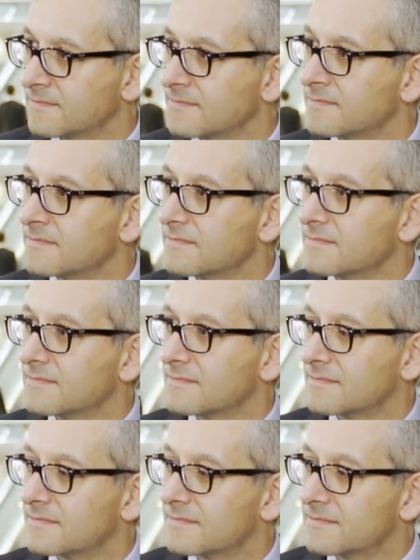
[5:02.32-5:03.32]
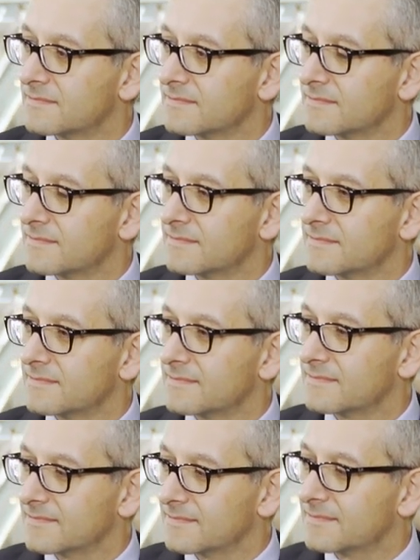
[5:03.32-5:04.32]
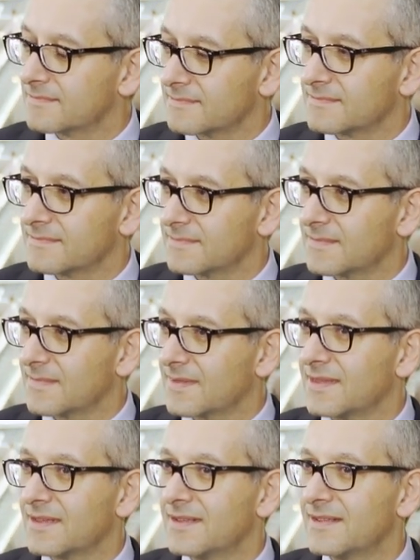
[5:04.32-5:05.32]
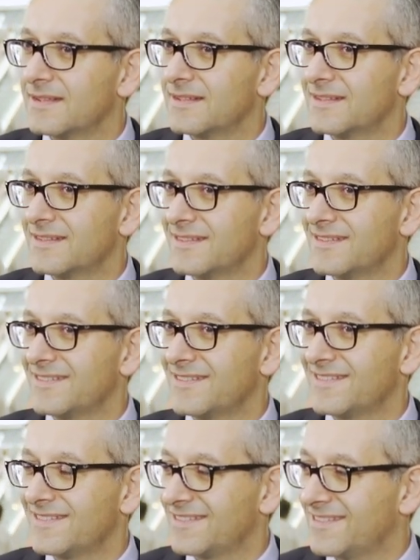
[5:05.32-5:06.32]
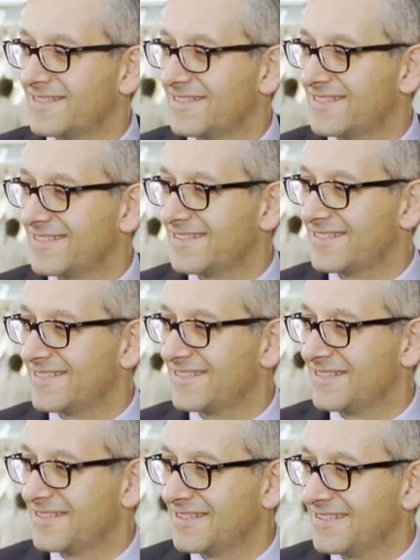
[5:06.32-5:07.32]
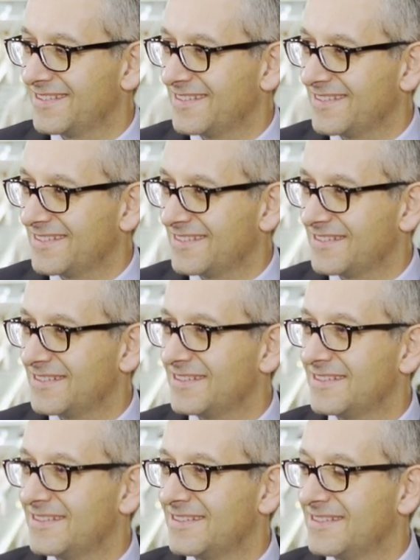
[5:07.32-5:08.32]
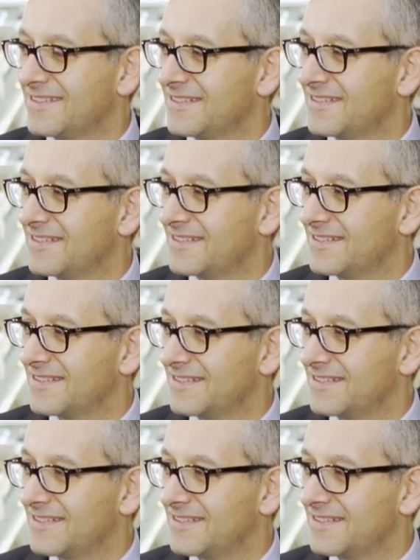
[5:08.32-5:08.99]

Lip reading: This person isn't speaking.